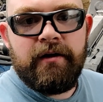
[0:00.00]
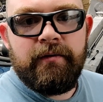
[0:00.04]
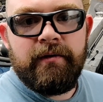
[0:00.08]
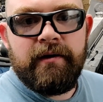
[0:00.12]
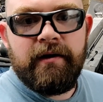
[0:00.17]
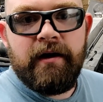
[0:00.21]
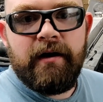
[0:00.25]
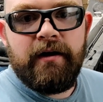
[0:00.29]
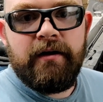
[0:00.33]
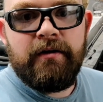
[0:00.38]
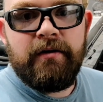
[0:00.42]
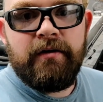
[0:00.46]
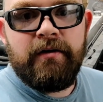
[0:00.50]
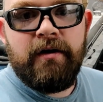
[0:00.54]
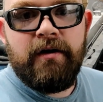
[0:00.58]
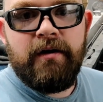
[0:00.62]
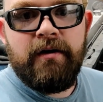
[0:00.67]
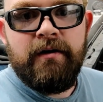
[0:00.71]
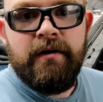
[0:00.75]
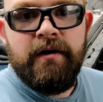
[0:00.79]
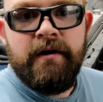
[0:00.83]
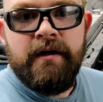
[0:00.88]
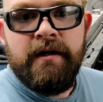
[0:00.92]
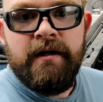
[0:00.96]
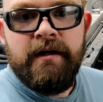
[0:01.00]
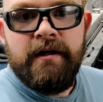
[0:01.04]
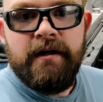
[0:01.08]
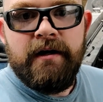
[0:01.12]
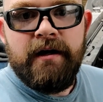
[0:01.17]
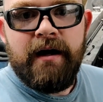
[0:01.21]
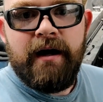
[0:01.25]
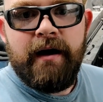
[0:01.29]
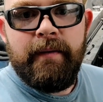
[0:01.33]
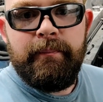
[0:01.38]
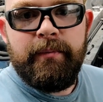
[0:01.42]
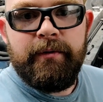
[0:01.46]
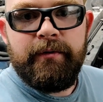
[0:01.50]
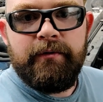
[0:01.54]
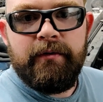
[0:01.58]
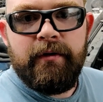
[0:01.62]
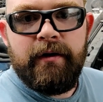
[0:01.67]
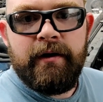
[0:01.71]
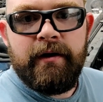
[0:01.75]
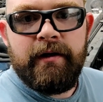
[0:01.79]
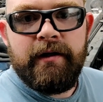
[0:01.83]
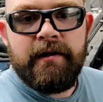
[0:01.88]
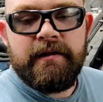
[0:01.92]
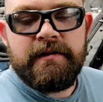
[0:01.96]
We got her all up and
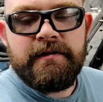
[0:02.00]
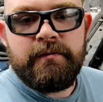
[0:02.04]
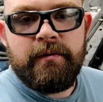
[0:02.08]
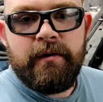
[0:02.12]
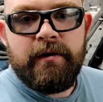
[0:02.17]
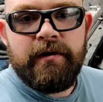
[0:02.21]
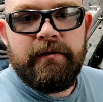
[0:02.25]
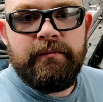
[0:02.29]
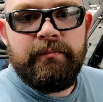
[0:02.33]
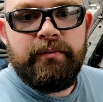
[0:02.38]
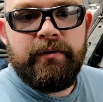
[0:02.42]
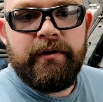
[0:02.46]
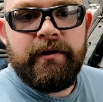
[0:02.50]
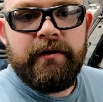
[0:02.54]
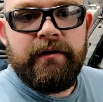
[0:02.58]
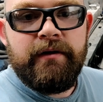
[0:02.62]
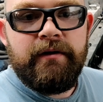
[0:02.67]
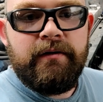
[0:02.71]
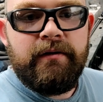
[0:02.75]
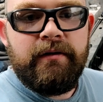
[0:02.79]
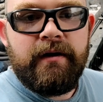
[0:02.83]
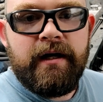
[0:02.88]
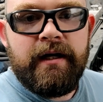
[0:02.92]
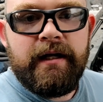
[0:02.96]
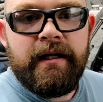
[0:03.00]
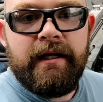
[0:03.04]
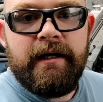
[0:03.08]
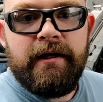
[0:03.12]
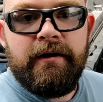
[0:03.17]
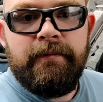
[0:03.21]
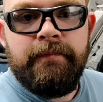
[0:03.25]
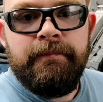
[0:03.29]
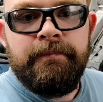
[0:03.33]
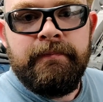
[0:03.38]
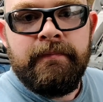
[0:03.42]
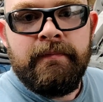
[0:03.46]
running. It's running pretty good right now.